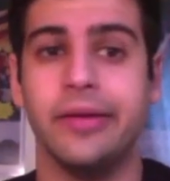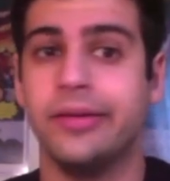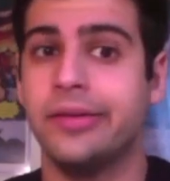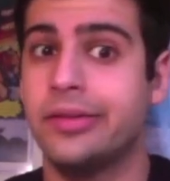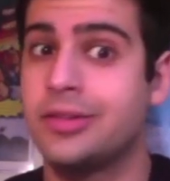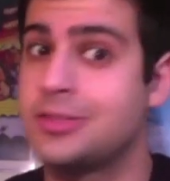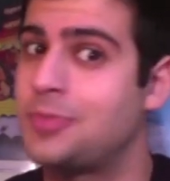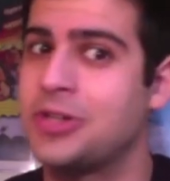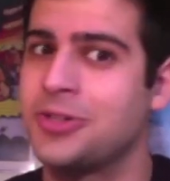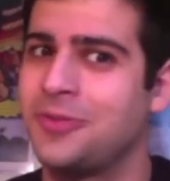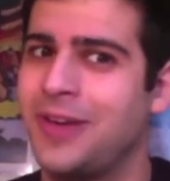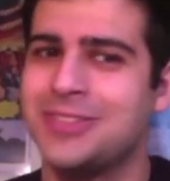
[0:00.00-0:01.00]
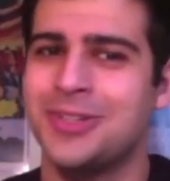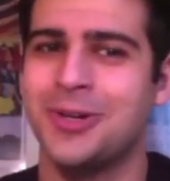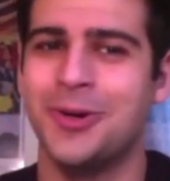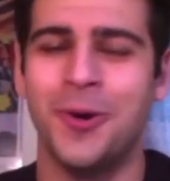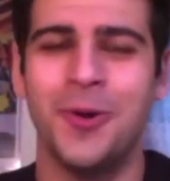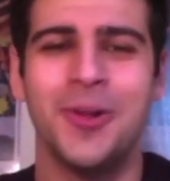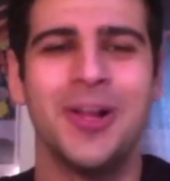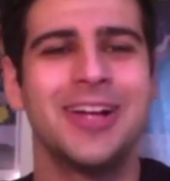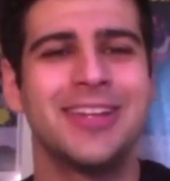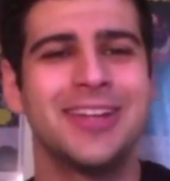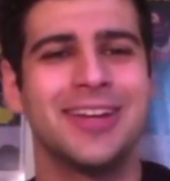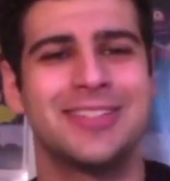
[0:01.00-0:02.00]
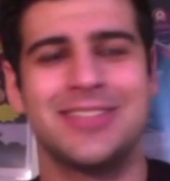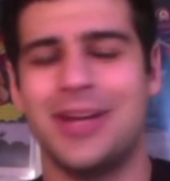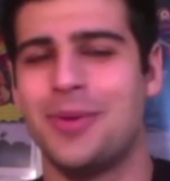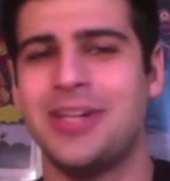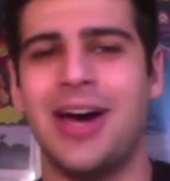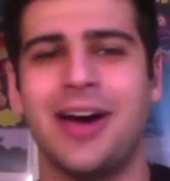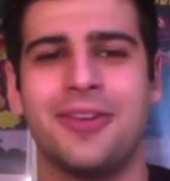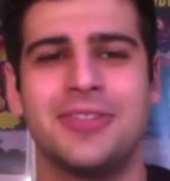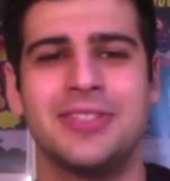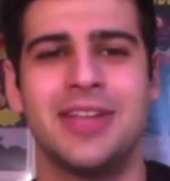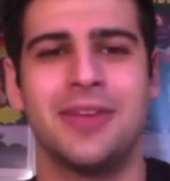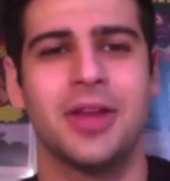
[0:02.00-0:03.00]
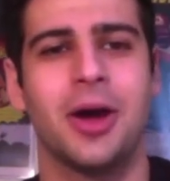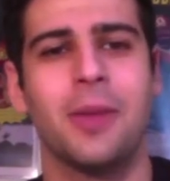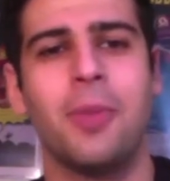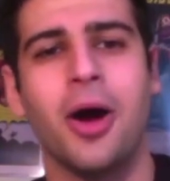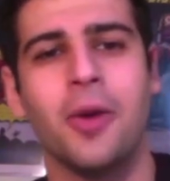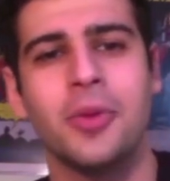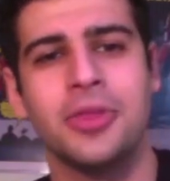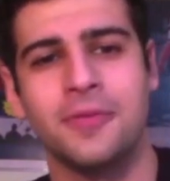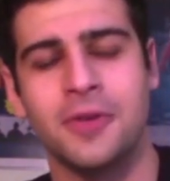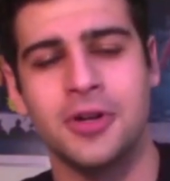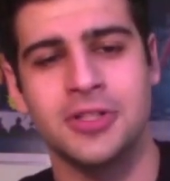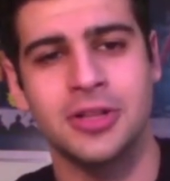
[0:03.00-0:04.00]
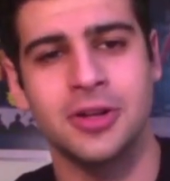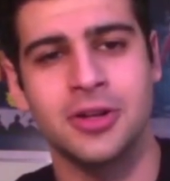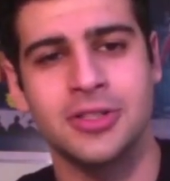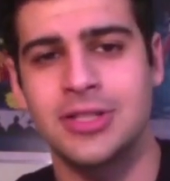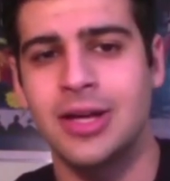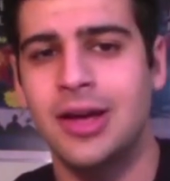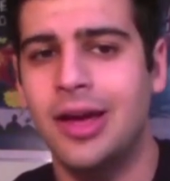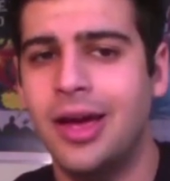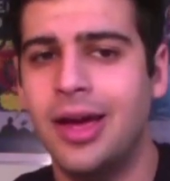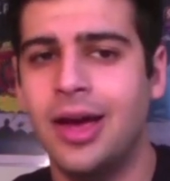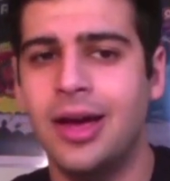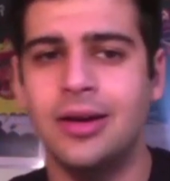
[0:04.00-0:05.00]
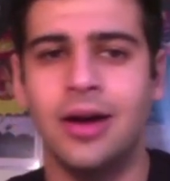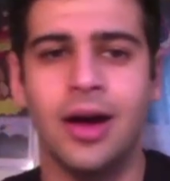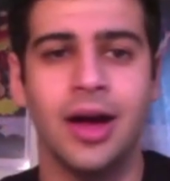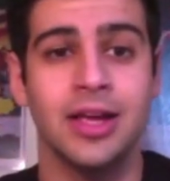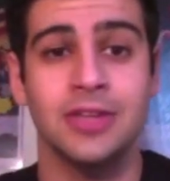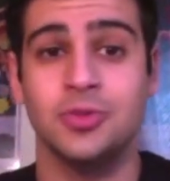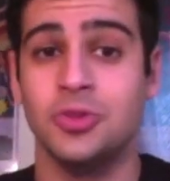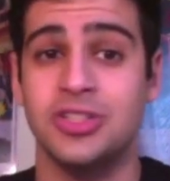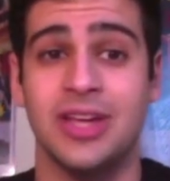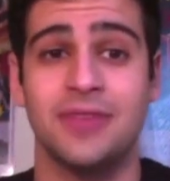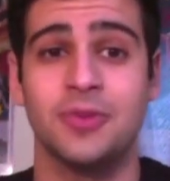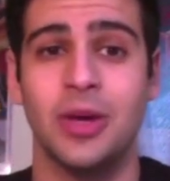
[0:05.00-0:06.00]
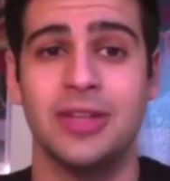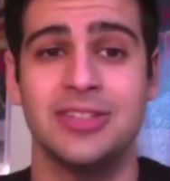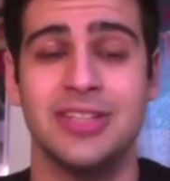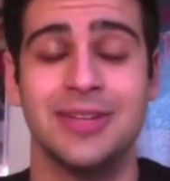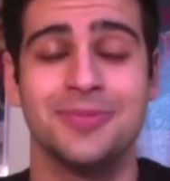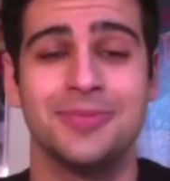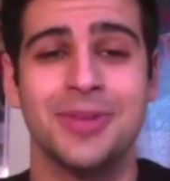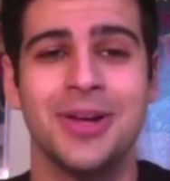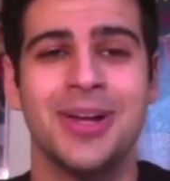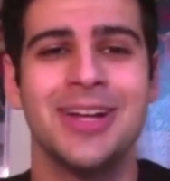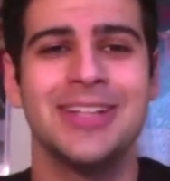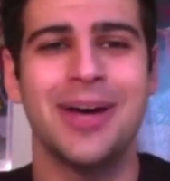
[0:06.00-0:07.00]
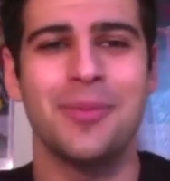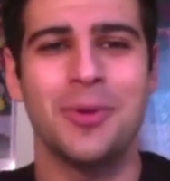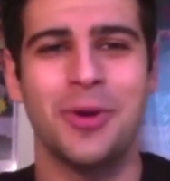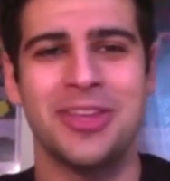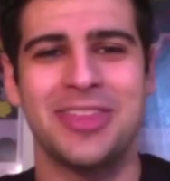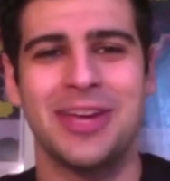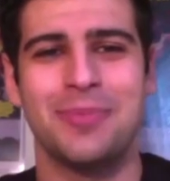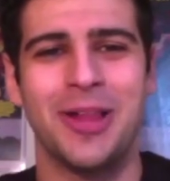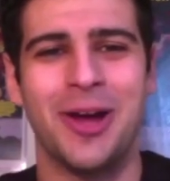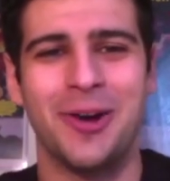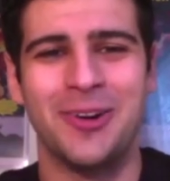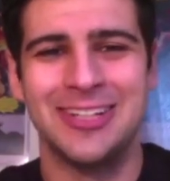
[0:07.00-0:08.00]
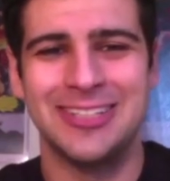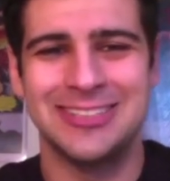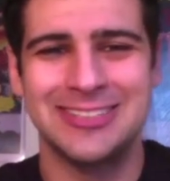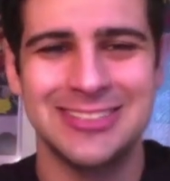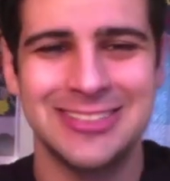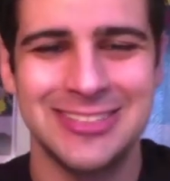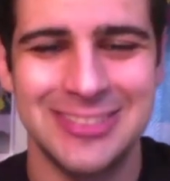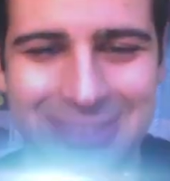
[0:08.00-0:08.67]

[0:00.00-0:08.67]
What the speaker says: But, I mean, other than that, the special effects look cool. The cinematography is definitely on par with the first, it looks. And I guess we'll just have to wait